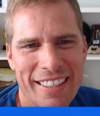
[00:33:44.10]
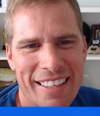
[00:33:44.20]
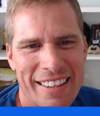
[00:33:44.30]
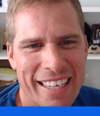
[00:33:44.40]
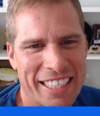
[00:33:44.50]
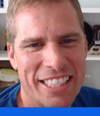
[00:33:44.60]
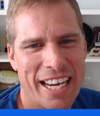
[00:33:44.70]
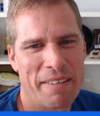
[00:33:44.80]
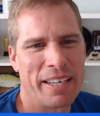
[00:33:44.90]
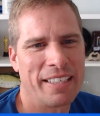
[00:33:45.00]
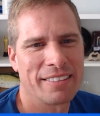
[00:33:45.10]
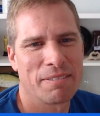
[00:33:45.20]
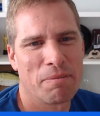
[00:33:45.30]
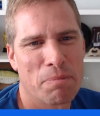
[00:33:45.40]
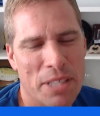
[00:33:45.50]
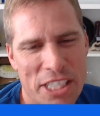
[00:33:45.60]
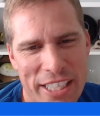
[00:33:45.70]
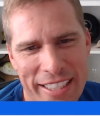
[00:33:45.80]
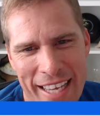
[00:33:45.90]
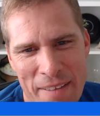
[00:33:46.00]
Thanks, Jamie.
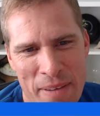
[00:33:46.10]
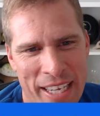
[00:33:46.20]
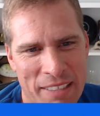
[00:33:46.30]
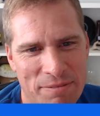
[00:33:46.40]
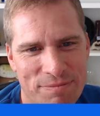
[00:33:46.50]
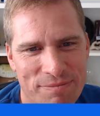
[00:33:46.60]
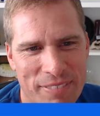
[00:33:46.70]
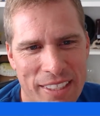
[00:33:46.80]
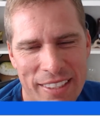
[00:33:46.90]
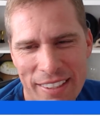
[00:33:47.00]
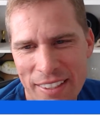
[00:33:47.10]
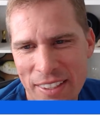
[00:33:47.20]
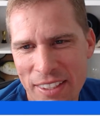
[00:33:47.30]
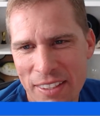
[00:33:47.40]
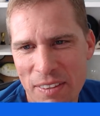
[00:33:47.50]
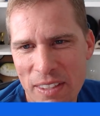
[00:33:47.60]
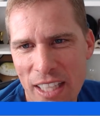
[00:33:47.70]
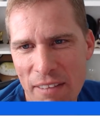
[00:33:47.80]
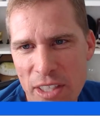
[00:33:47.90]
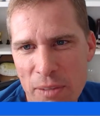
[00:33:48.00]
Appreciate that, man.
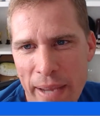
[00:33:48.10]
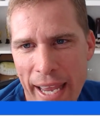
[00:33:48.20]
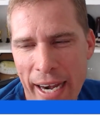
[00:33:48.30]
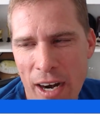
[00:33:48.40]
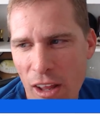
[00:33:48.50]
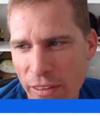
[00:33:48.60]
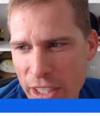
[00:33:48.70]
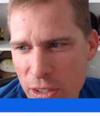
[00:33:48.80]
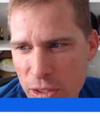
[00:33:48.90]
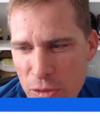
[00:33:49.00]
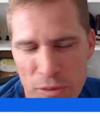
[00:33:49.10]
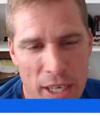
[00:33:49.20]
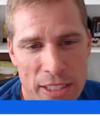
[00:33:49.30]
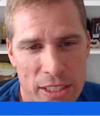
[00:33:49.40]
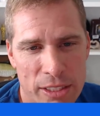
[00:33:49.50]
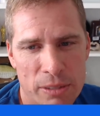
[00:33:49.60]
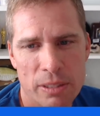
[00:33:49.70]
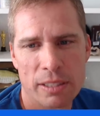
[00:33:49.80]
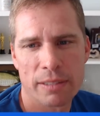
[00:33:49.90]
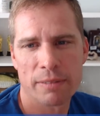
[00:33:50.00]
Love you, man, and all that you do for us too.
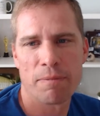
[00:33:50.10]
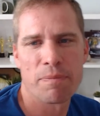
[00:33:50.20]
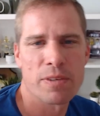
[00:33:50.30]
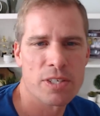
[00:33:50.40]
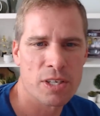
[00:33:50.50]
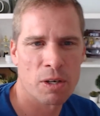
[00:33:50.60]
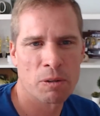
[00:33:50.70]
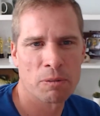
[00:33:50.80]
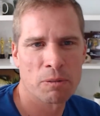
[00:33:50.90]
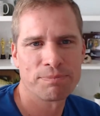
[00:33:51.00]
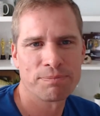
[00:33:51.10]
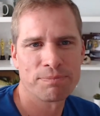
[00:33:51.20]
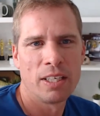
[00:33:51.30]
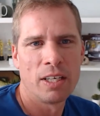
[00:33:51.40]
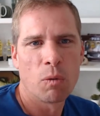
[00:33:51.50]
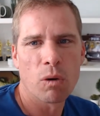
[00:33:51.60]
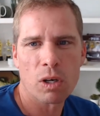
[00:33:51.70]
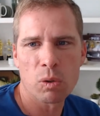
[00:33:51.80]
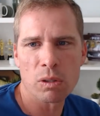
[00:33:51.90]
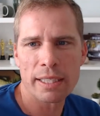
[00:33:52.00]
So, well,
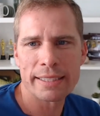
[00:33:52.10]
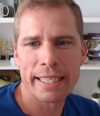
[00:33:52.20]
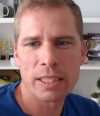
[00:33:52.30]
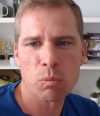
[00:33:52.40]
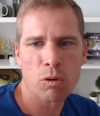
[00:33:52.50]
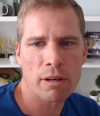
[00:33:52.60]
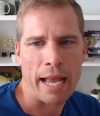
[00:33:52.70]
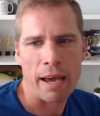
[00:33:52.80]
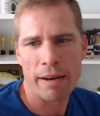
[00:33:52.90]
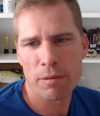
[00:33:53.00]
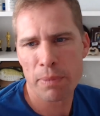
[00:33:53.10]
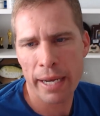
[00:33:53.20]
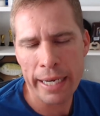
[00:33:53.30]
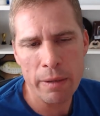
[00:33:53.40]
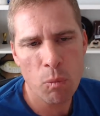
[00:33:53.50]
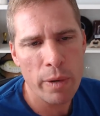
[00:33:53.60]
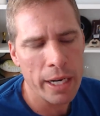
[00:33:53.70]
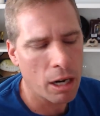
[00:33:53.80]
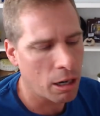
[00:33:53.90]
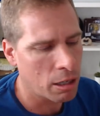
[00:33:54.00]
cool. Let's get the word out, everybody. We
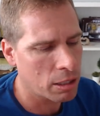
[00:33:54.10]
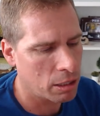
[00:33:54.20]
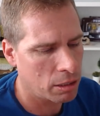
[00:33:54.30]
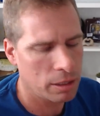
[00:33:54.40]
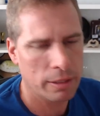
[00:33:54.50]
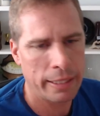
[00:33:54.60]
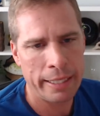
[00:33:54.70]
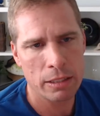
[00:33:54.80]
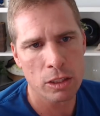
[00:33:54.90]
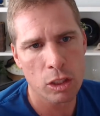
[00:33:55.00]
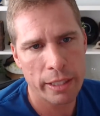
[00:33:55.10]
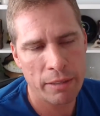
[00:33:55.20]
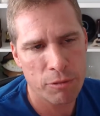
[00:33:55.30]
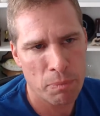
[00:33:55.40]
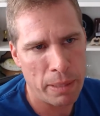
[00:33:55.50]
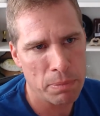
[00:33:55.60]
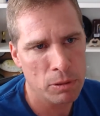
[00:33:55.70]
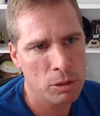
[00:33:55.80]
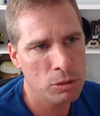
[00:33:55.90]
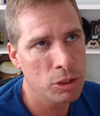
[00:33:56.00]
are currently looking for
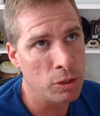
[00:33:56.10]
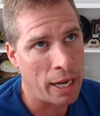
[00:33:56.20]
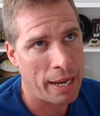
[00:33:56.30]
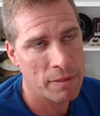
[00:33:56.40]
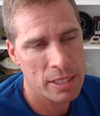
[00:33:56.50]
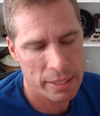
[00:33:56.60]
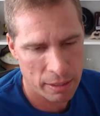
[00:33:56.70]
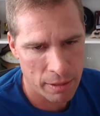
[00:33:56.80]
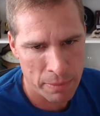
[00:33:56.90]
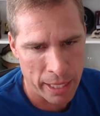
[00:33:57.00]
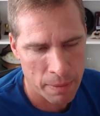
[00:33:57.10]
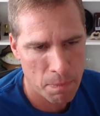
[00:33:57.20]
people who do not have a CRM yet,